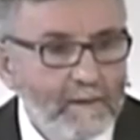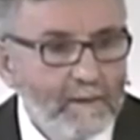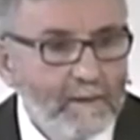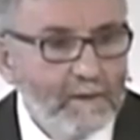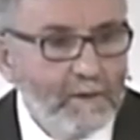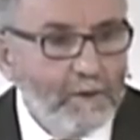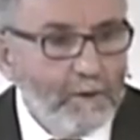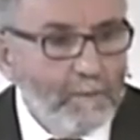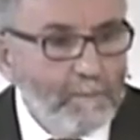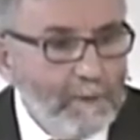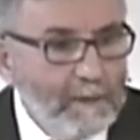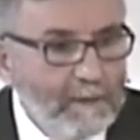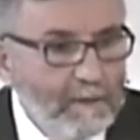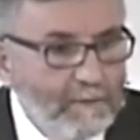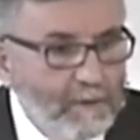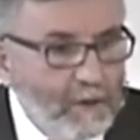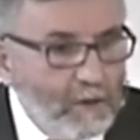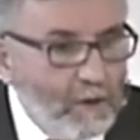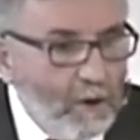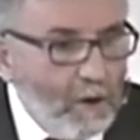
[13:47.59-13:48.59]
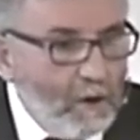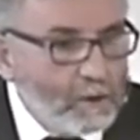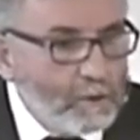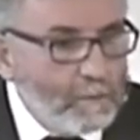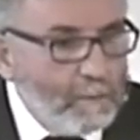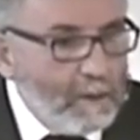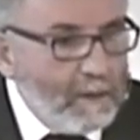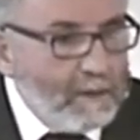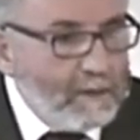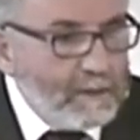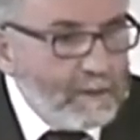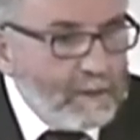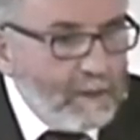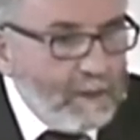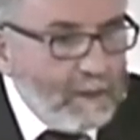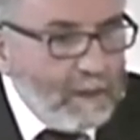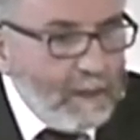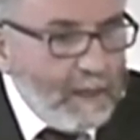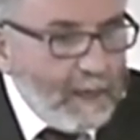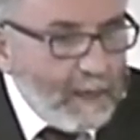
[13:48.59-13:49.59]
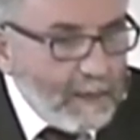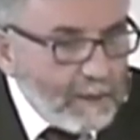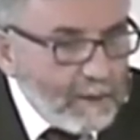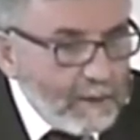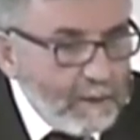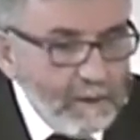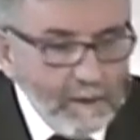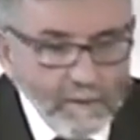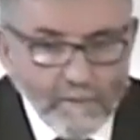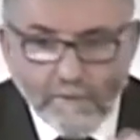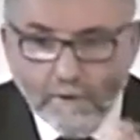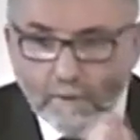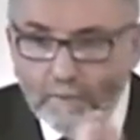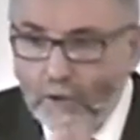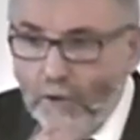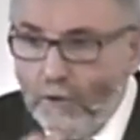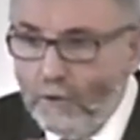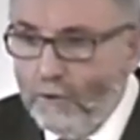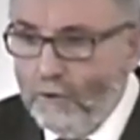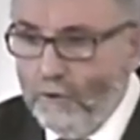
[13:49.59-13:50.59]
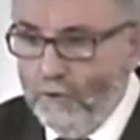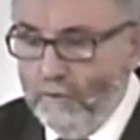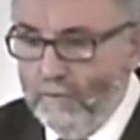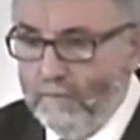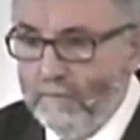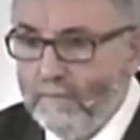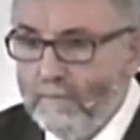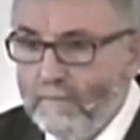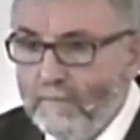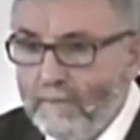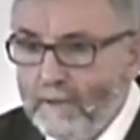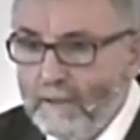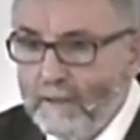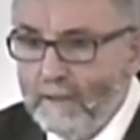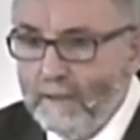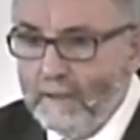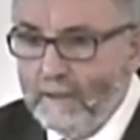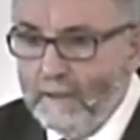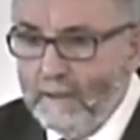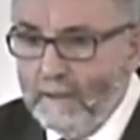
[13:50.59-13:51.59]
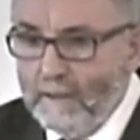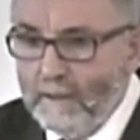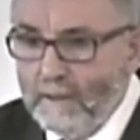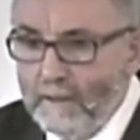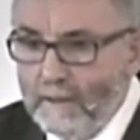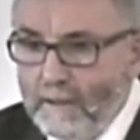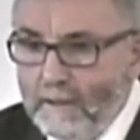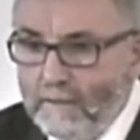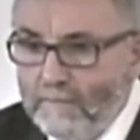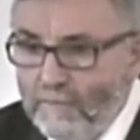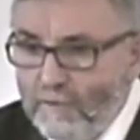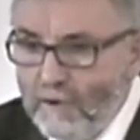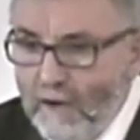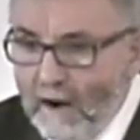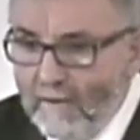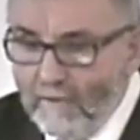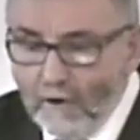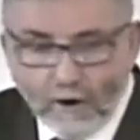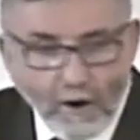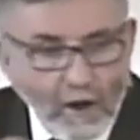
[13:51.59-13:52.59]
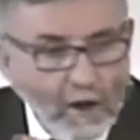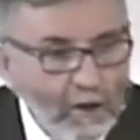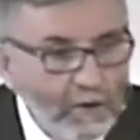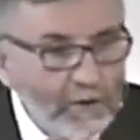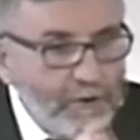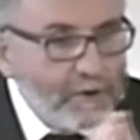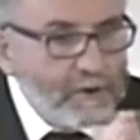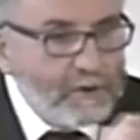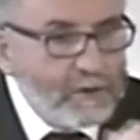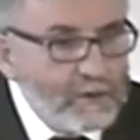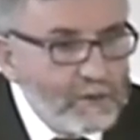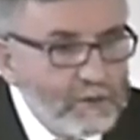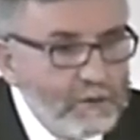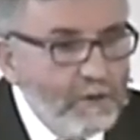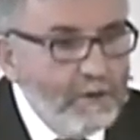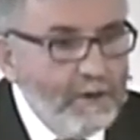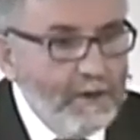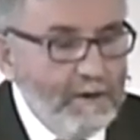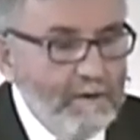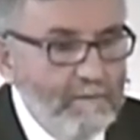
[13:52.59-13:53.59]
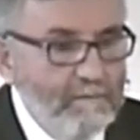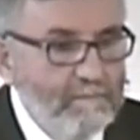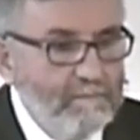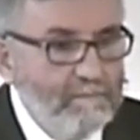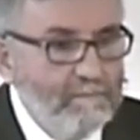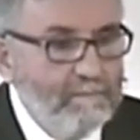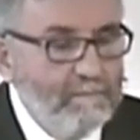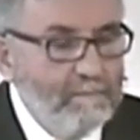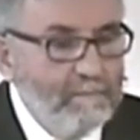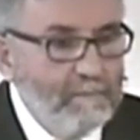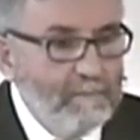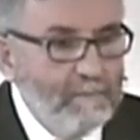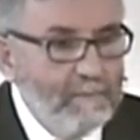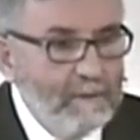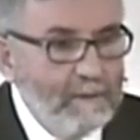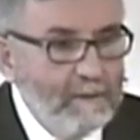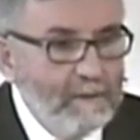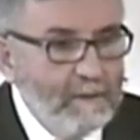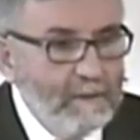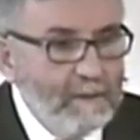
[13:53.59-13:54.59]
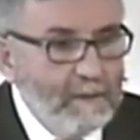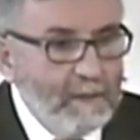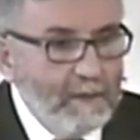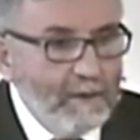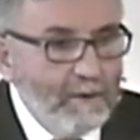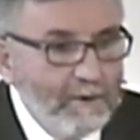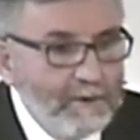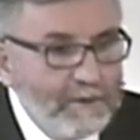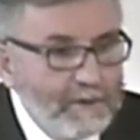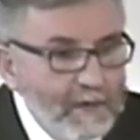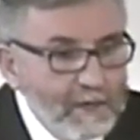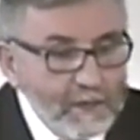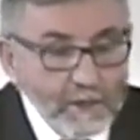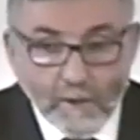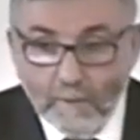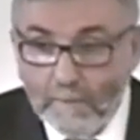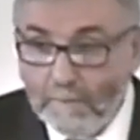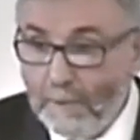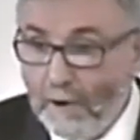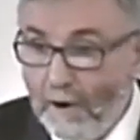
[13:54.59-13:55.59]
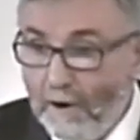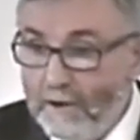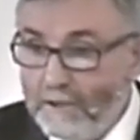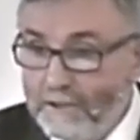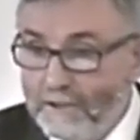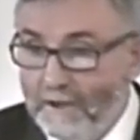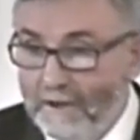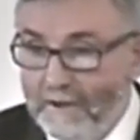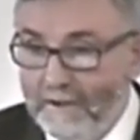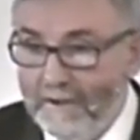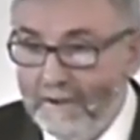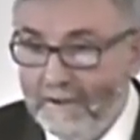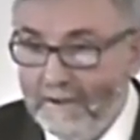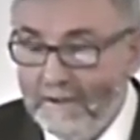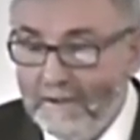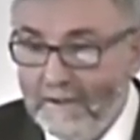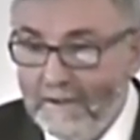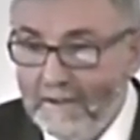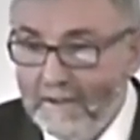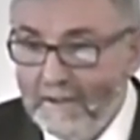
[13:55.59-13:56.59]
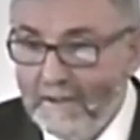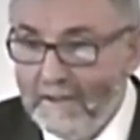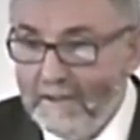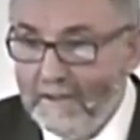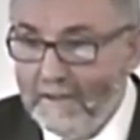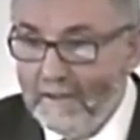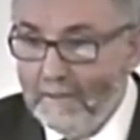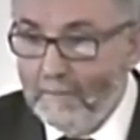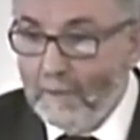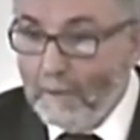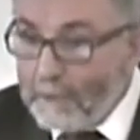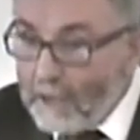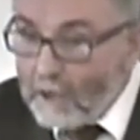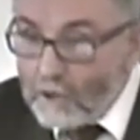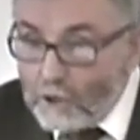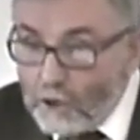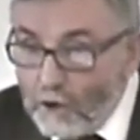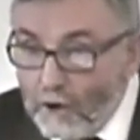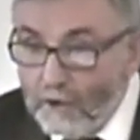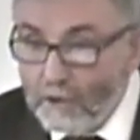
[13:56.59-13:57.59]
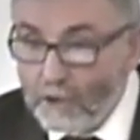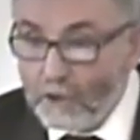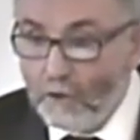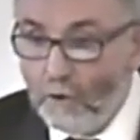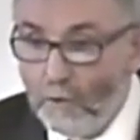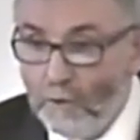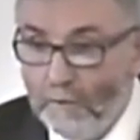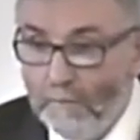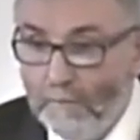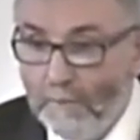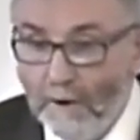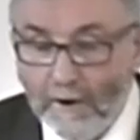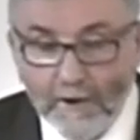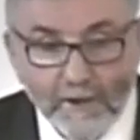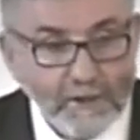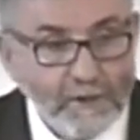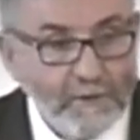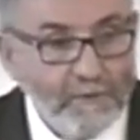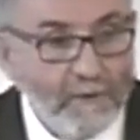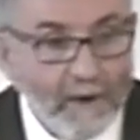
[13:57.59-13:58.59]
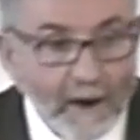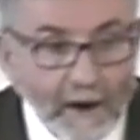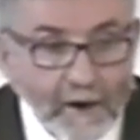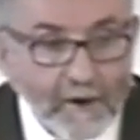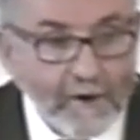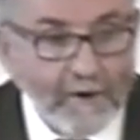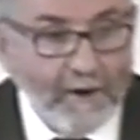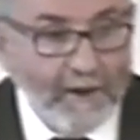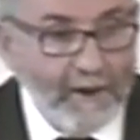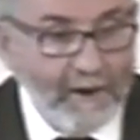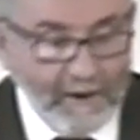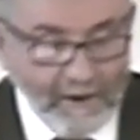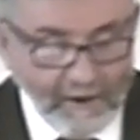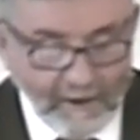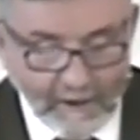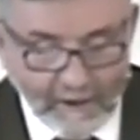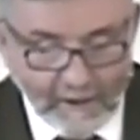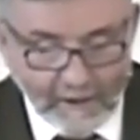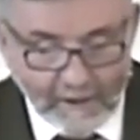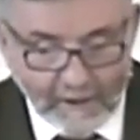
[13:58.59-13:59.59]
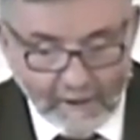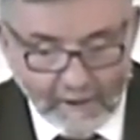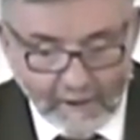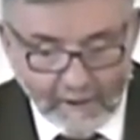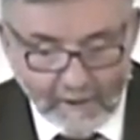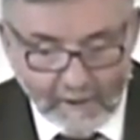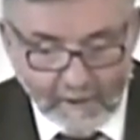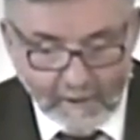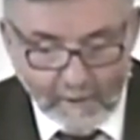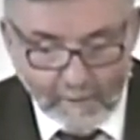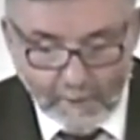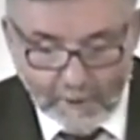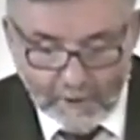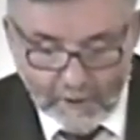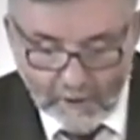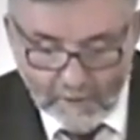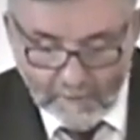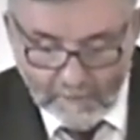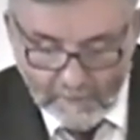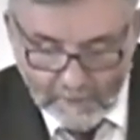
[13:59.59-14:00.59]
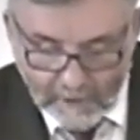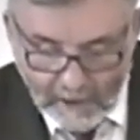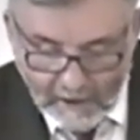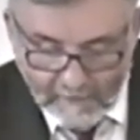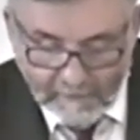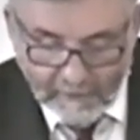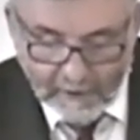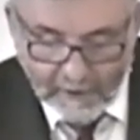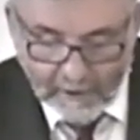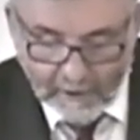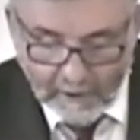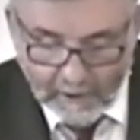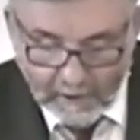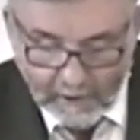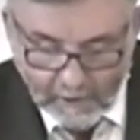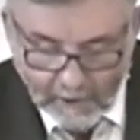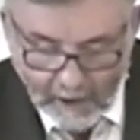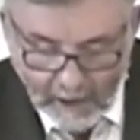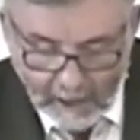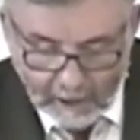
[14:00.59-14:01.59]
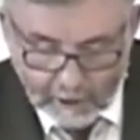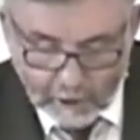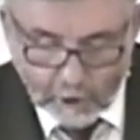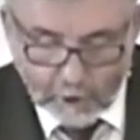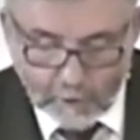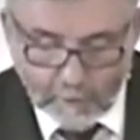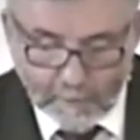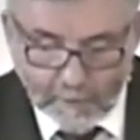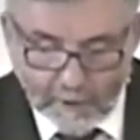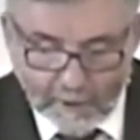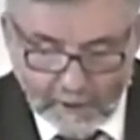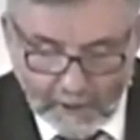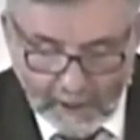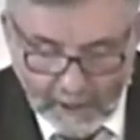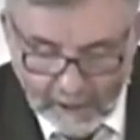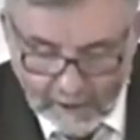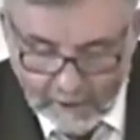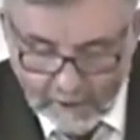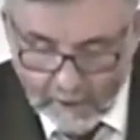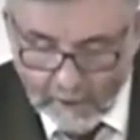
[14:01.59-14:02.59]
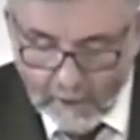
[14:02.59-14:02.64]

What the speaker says: Could it be that the gospel is hidden from you? You've never understood it. You're a decent person, maybe a church-going person regularly, but you've never grasped the need